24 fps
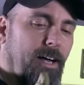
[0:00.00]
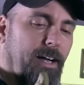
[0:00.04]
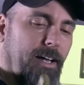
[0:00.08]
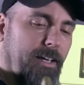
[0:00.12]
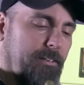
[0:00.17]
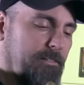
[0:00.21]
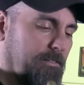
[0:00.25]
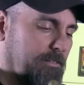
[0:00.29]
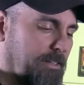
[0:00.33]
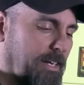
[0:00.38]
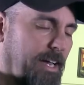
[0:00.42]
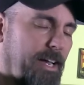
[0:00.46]

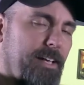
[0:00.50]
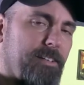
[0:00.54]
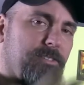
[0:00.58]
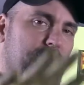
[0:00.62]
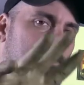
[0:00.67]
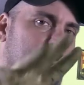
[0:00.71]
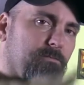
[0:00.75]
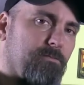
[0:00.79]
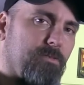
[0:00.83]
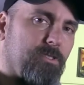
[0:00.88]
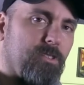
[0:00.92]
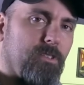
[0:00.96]
I had
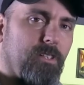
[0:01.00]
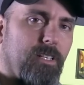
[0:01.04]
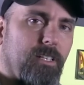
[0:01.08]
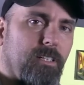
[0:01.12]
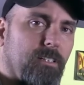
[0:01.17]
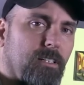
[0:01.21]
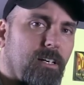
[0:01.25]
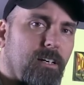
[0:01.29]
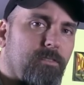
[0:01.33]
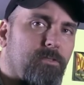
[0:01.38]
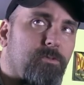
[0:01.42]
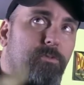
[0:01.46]
some dirty
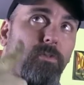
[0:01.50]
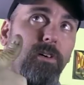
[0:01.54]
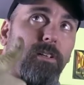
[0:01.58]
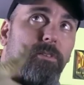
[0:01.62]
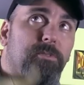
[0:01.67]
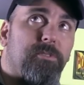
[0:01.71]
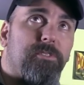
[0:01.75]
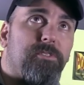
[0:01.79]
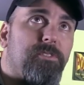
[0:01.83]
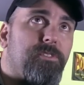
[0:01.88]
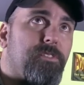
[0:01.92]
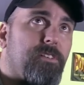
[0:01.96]
gloves while I
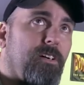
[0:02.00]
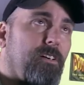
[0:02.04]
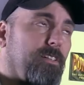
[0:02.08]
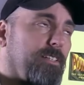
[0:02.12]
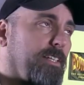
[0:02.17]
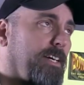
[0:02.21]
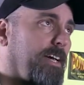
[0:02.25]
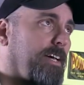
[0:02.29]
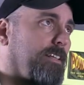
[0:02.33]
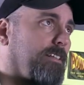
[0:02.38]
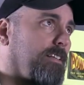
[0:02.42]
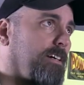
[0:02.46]
was
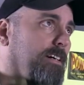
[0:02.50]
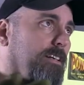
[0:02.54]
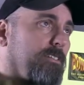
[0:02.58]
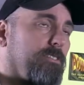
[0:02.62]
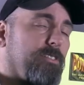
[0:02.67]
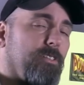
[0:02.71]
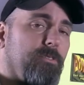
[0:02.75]
installing the headliner.